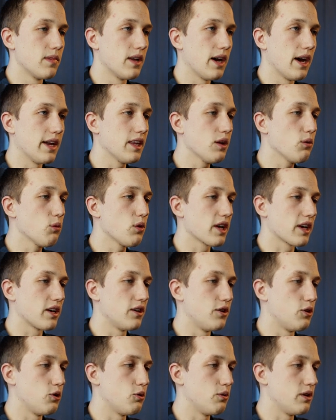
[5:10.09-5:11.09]
and then what I
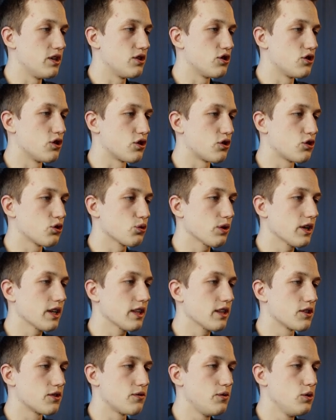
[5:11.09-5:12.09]
can do is just shrink
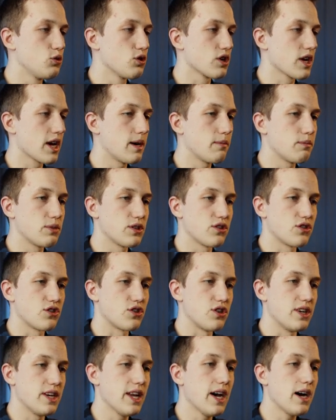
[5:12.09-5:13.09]
this fusion
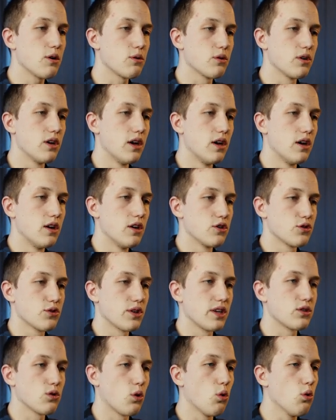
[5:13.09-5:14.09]
composition down so
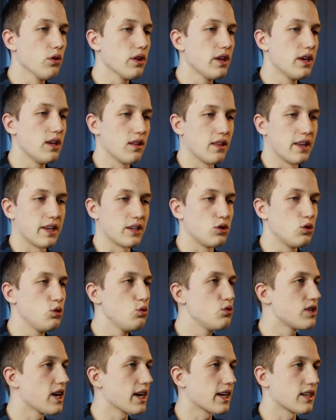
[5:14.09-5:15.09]
that's only like two
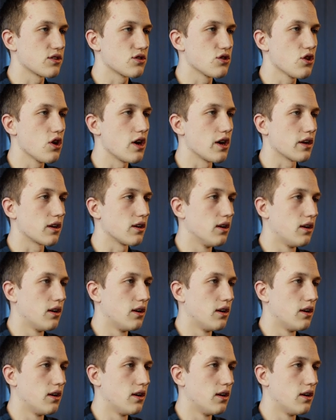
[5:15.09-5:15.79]
seconds long.